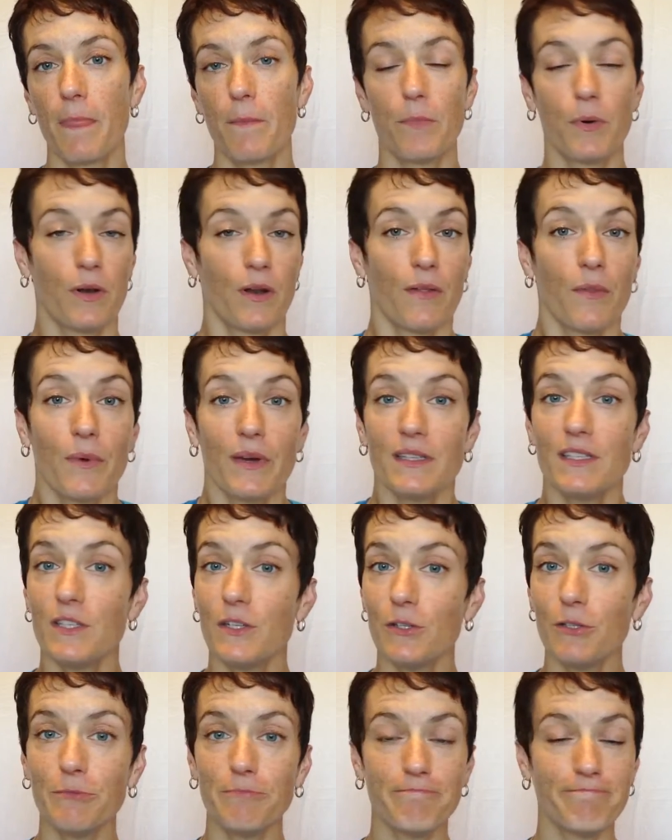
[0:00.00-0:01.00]
Put on the
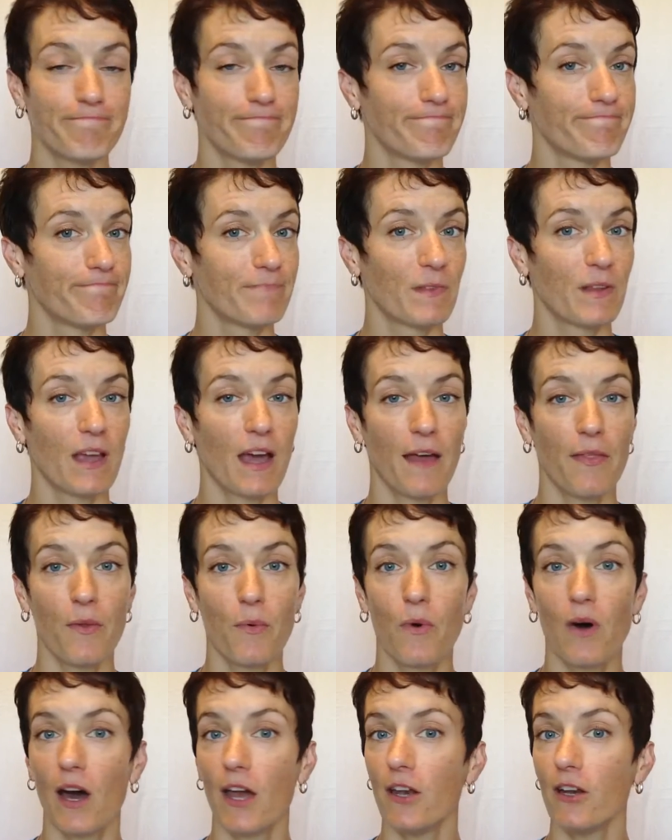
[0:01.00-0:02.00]
wetsuit, got in the
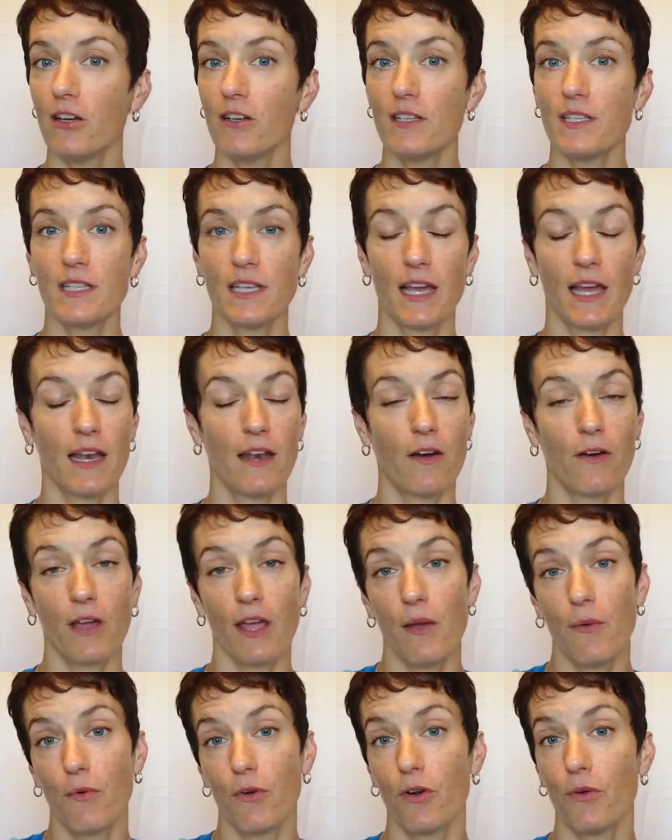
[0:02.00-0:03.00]
water, said,
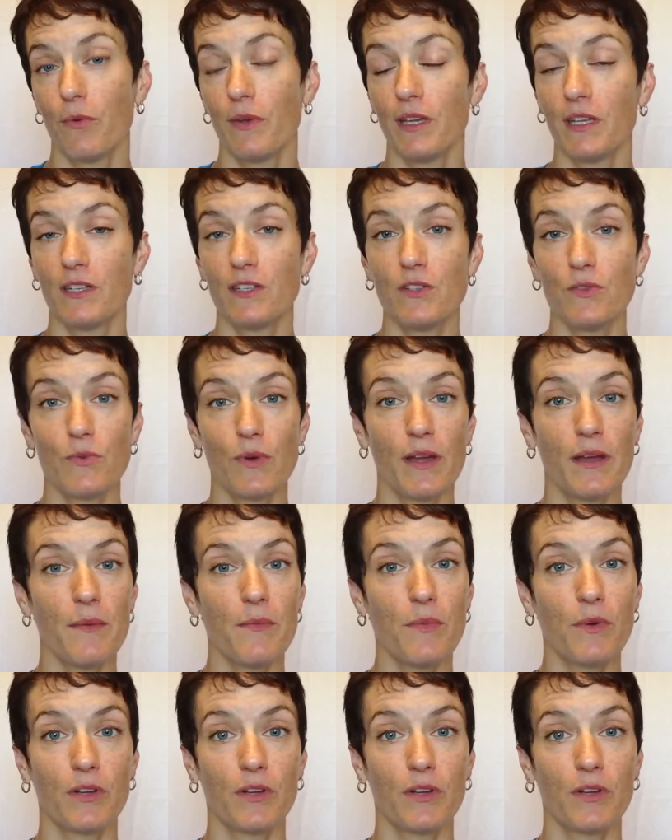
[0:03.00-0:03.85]
okay, where are we going to swim?